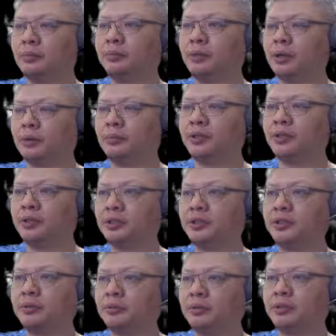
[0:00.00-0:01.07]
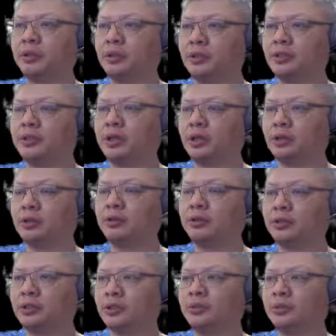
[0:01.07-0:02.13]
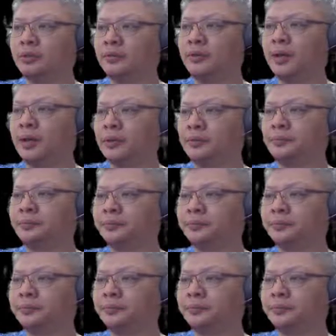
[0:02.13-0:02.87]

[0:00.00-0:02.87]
be compensated with an attack along the central file.